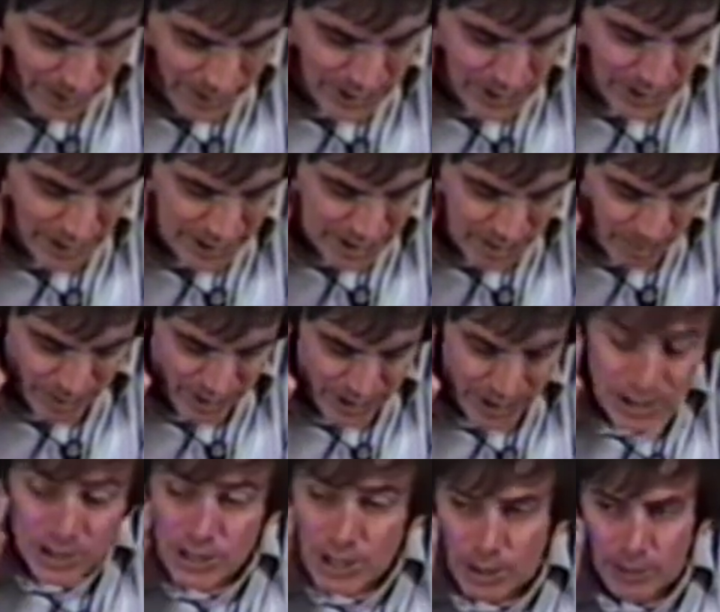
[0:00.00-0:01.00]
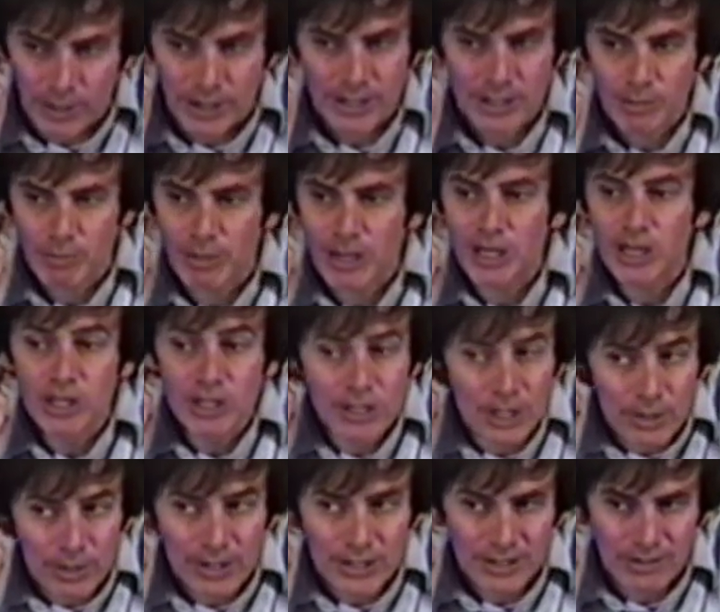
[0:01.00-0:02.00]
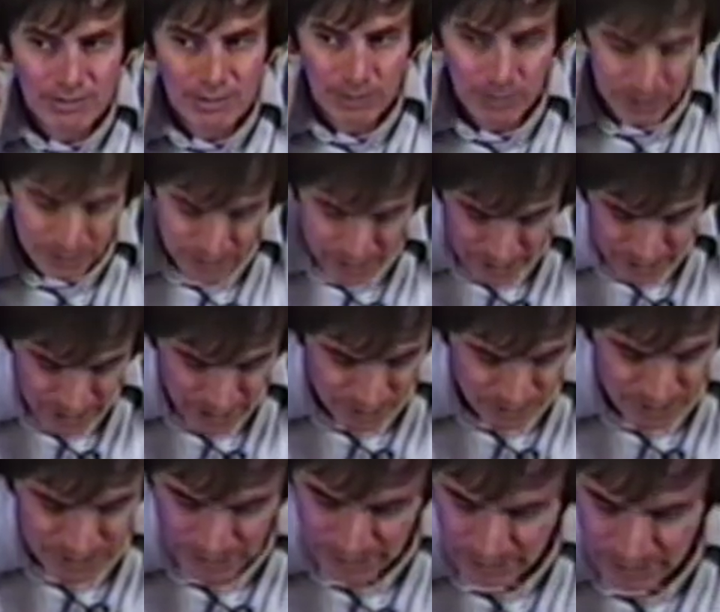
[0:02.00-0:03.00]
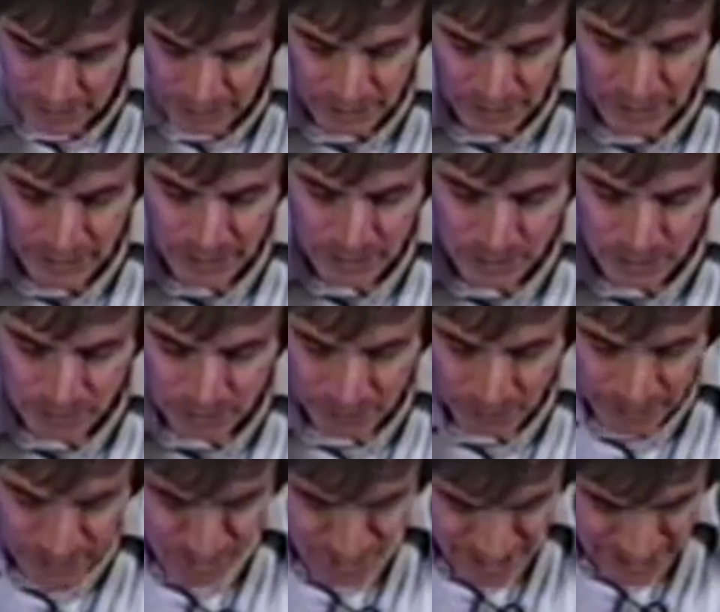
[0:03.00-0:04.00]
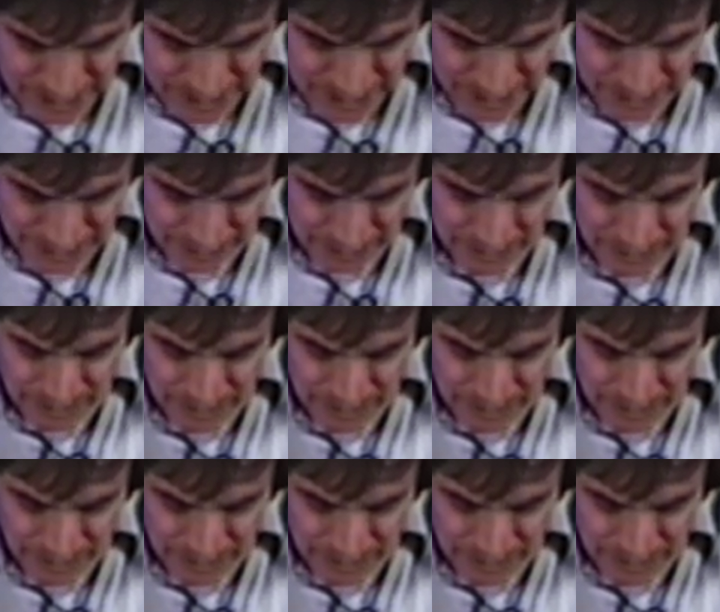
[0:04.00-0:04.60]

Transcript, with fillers: are just, but the doers. Be doers of the word, not hearers only. We've already mentioned that.